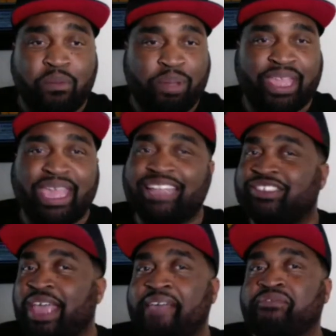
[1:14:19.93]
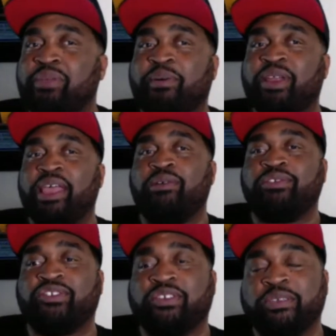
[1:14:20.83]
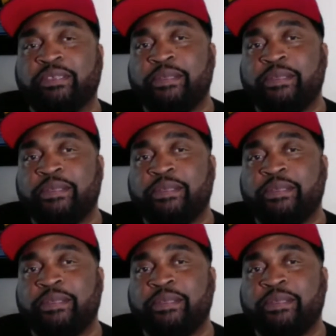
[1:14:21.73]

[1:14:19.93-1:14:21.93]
But yet to everyone else,